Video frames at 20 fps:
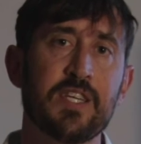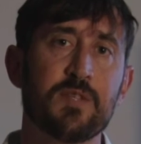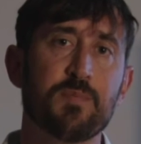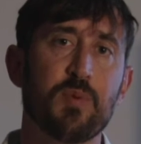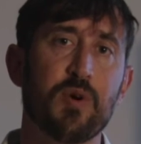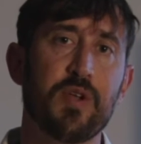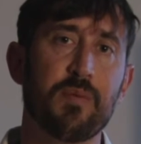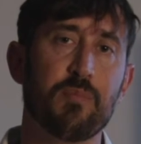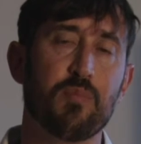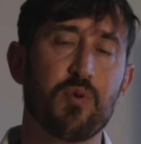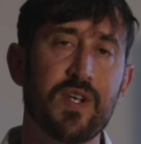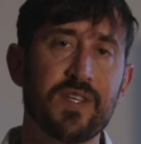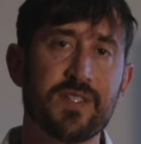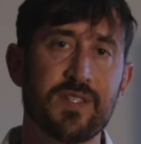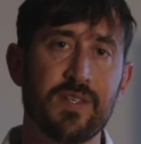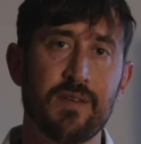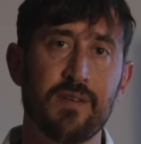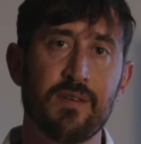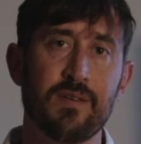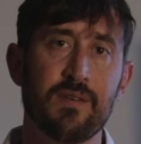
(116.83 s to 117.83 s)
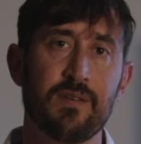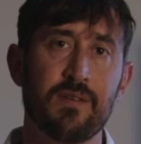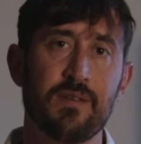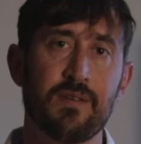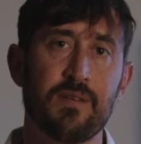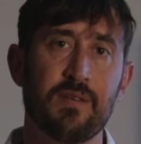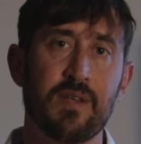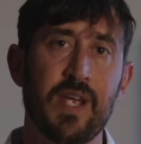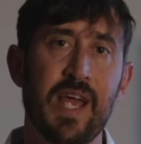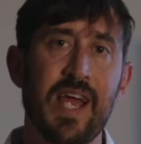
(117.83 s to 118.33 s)
He's put in prison.
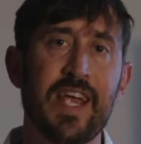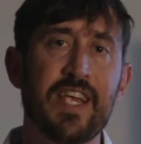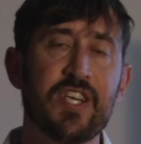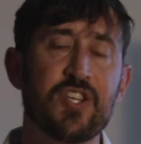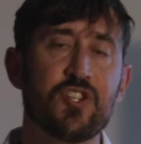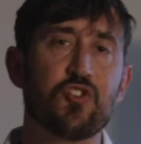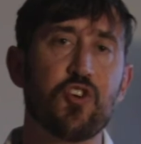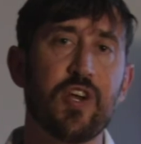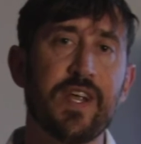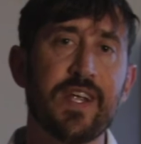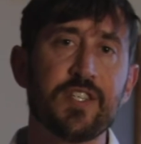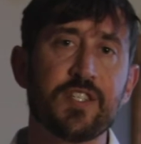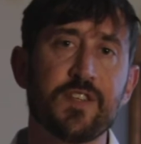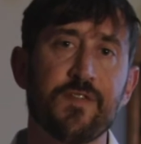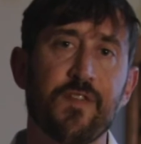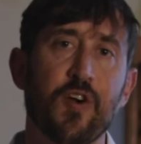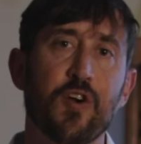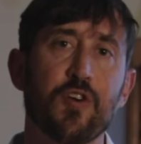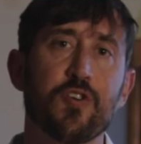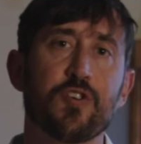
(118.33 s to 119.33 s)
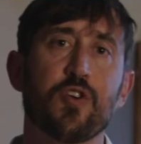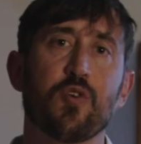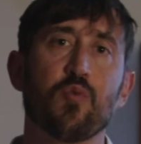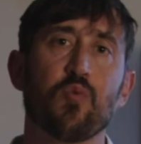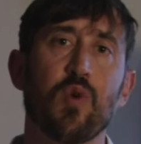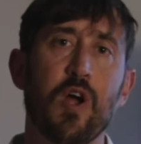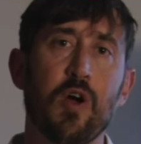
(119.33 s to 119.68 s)
He's transferred to